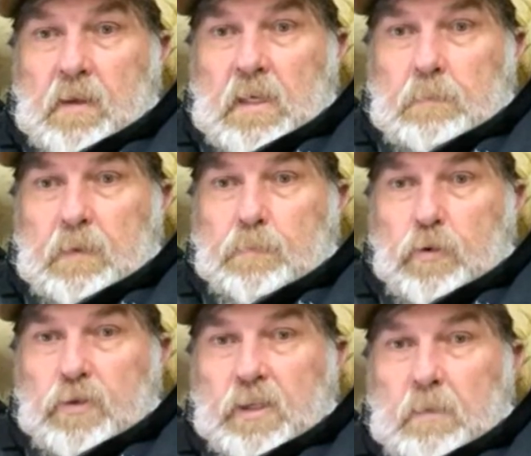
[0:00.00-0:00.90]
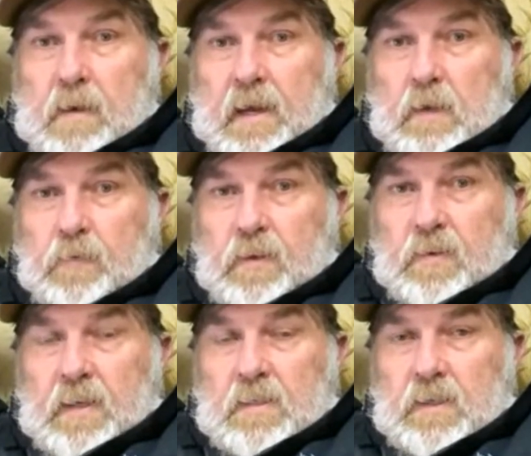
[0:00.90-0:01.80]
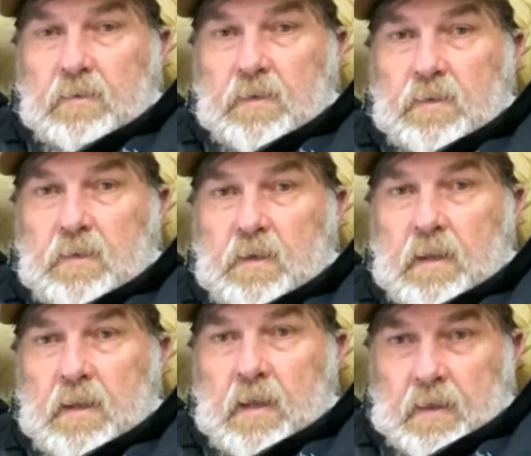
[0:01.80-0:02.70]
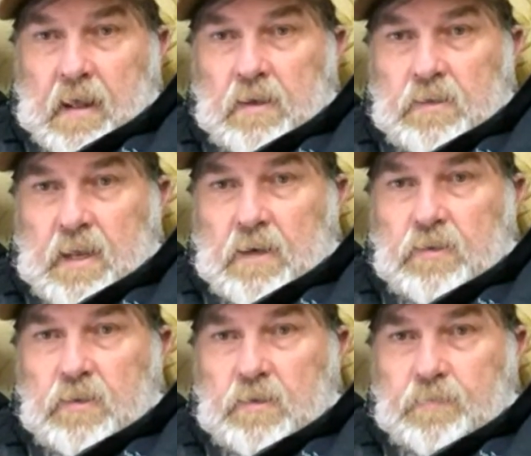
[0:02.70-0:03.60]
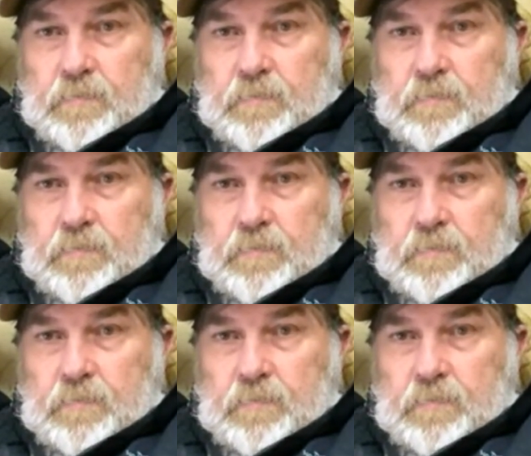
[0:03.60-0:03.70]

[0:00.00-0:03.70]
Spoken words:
he'd be pushing to make it for the Test series, and that is the Ashes.